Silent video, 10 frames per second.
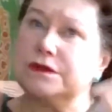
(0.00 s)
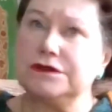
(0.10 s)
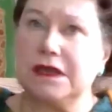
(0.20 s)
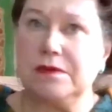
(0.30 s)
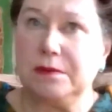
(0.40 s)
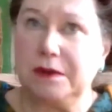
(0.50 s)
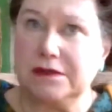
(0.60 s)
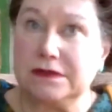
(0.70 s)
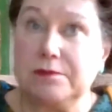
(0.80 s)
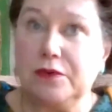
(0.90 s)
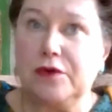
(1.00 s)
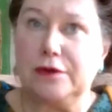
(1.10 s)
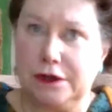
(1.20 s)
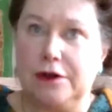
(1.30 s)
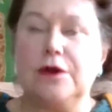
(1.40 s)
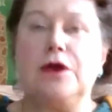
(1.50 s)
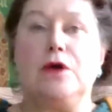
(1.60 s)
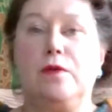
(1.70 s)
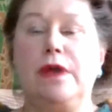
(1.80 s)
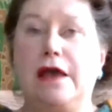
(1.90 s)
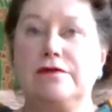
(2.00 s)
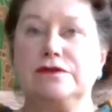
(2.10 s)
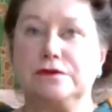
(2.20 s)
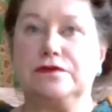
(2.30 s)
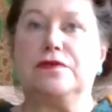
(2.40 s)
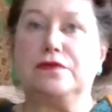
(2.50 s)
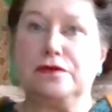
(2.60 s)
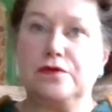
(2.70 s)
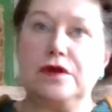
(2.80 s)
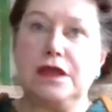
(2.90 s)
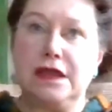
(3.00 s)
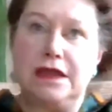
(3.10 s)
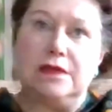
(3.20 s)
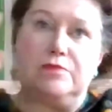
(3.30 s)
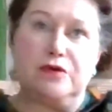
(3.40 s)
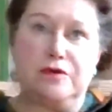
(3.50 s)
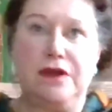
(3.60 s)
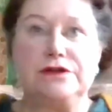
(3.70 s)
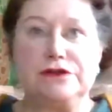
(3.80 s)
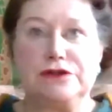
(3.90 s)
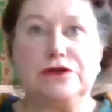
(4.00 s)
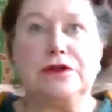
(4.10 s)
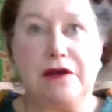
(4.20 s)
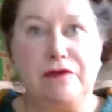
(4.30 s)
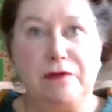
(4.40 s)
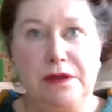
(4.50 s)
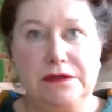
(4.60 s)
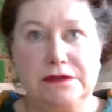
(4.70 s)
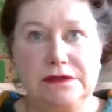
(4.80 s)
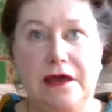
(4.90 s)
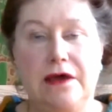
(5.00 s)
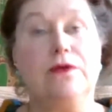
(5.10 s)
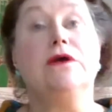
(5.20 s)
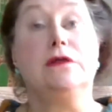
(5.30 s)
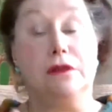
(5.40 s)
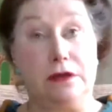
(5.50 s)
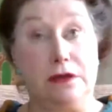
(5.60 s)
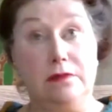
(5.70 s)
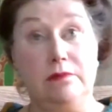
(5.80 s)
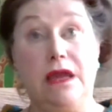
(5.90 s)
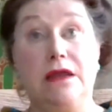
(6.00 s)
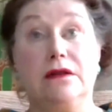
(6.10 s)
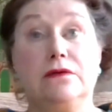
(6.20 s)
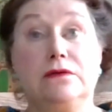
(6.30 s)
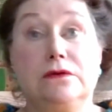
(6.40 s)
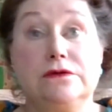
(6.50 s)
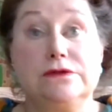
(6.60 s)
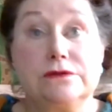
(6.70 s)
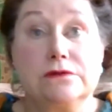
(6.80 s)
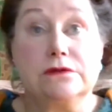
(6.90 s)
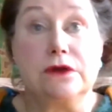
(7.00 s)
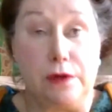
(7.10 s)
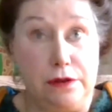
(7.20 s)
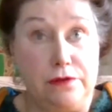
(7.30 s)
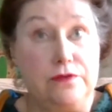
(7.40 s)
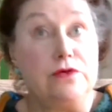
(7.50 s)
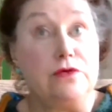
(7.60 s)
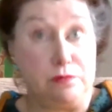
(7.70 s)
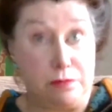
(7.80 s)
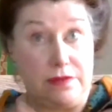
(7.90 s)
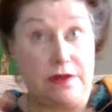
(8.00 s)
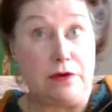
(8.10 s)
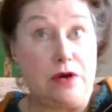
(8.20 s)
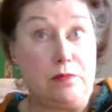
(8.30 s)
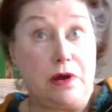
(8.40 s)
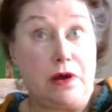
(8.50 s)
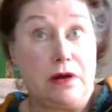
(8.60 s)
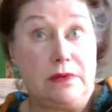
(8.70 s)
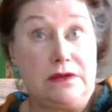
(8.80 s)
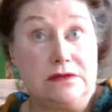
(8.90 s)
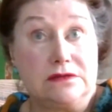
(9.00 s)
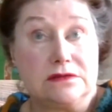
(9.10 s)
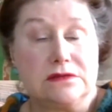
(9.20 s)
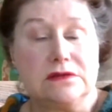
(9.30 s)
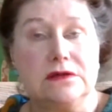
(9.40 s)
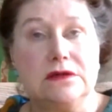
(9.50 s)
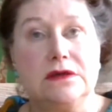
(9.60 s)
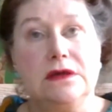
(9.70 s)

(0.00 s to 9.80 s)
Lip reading: So to keep it a bit simple, we have sort of 3 provincial governments now that can make laws going through their own parliaments